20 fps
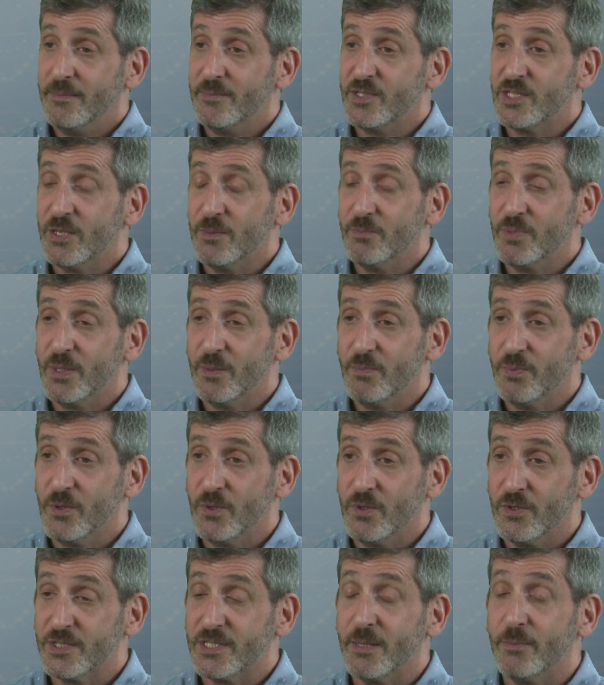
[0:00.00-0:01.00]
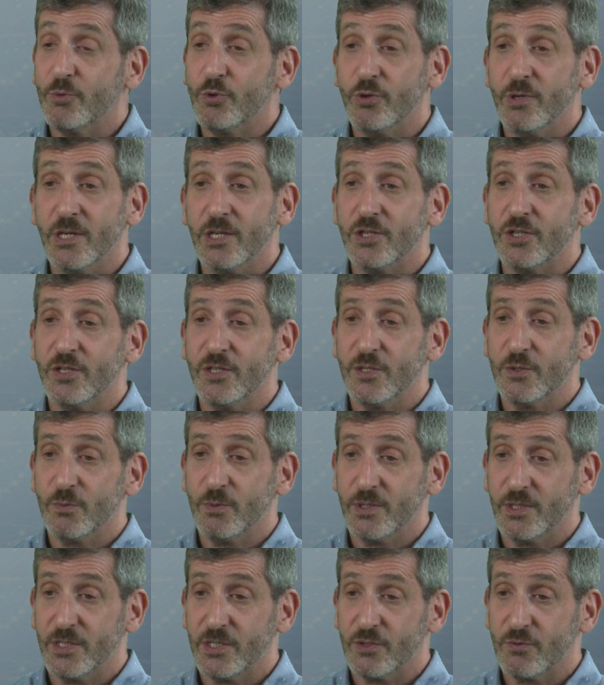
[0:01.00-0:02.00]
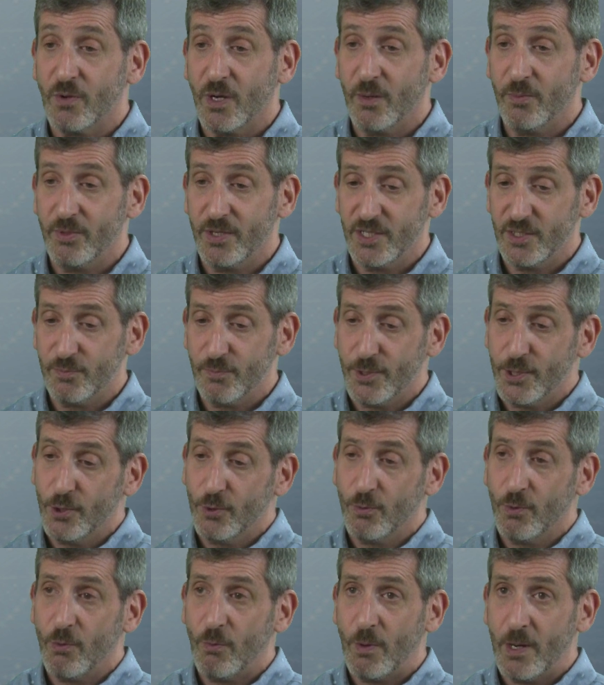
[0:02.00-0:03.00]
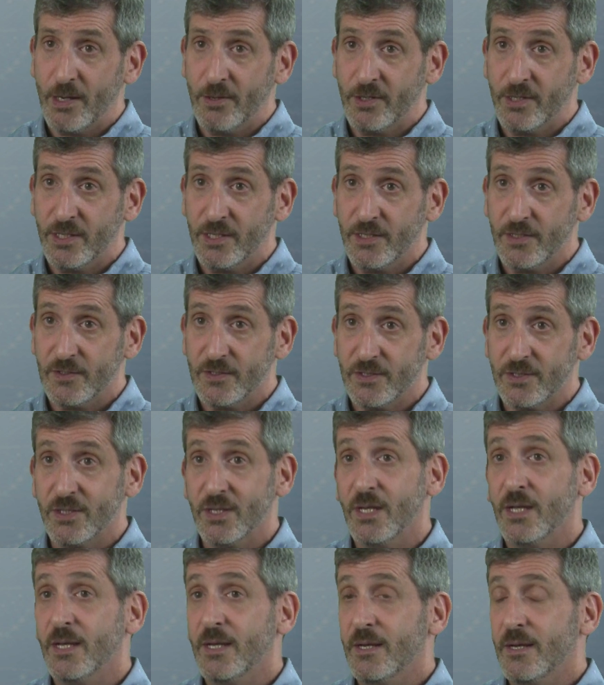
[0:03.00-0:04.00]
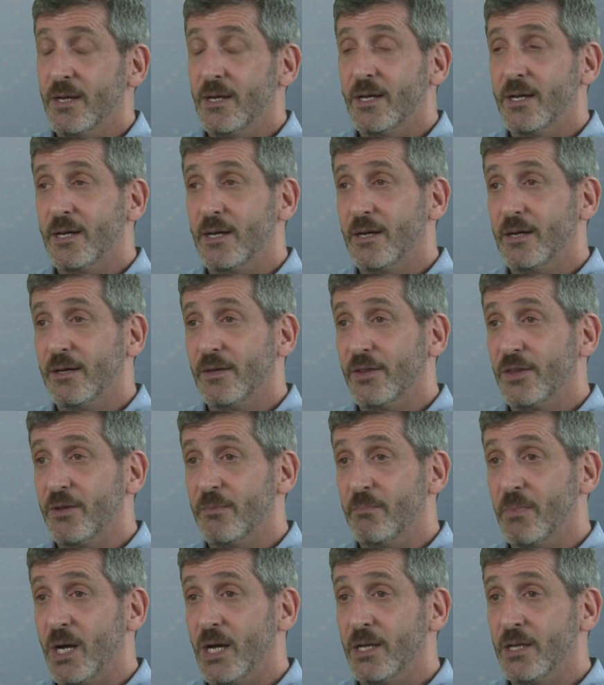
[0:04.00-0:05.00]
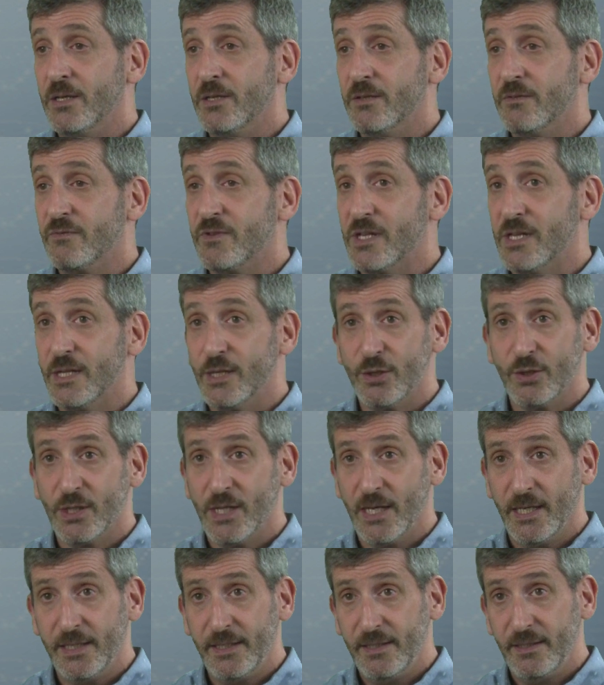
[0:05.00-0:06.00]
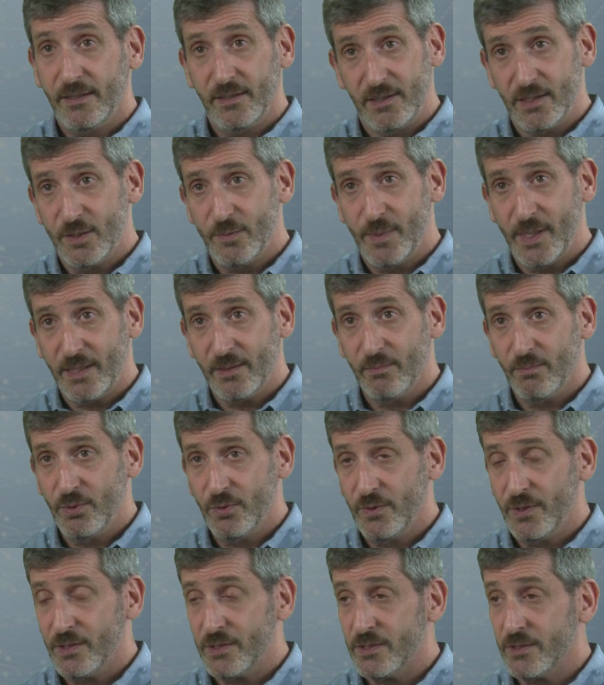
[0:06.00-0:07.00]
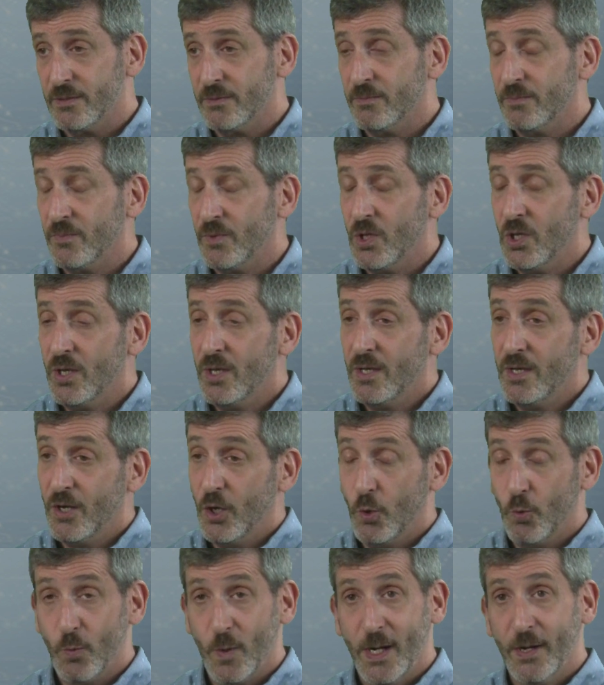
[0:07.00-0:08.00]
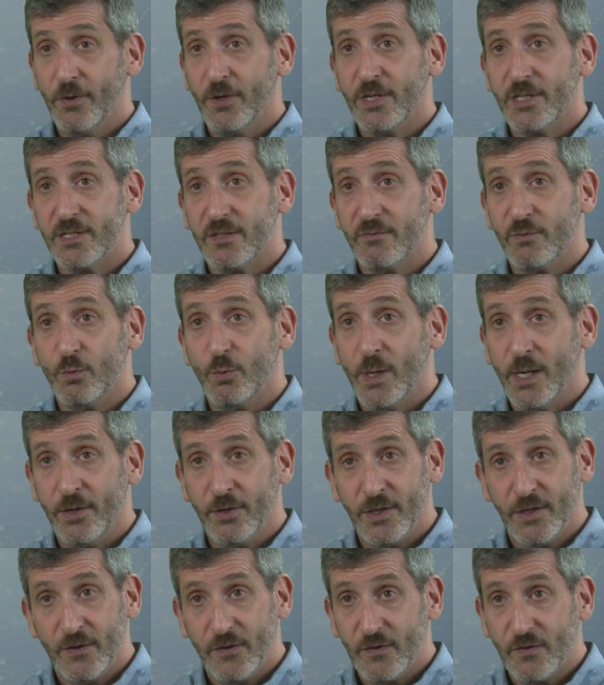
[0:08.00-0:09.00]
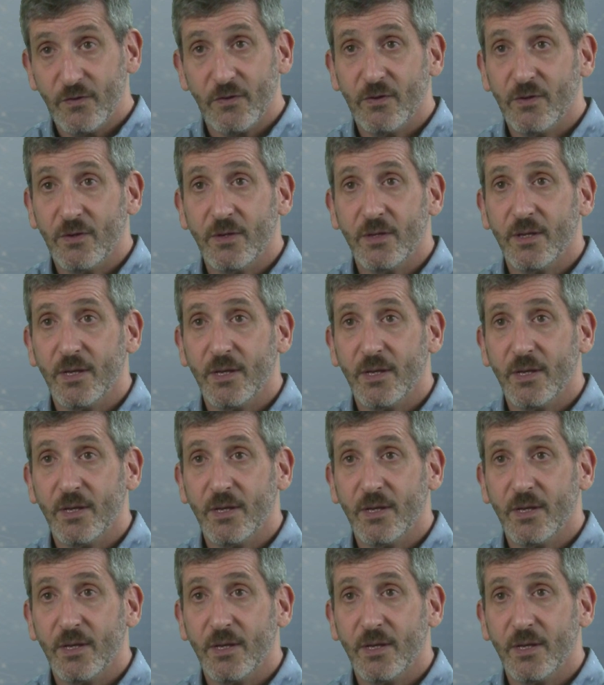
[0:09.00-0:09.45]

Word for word: Some people, some traditions will describe it as pure awareness, the mind of clear light in Tibetan Buddhism, awareness of awareness.